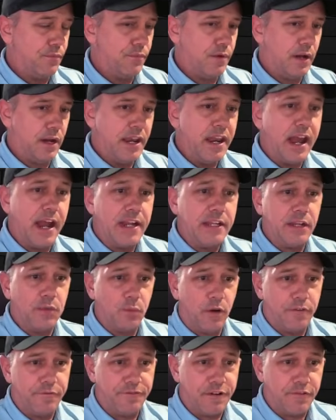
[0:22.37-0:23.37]
90, and
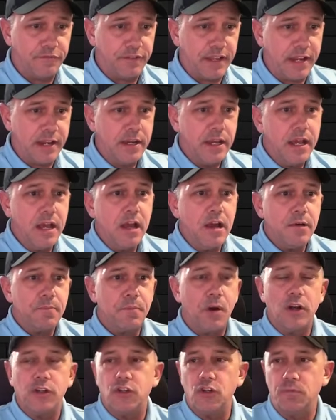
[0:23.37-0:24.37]
115,
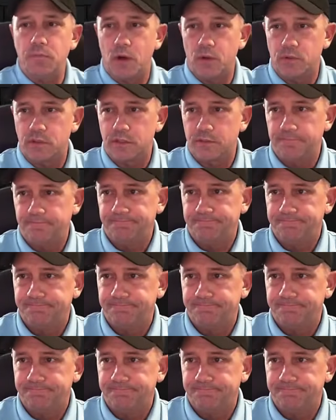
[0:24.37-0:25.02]
pontoon boats.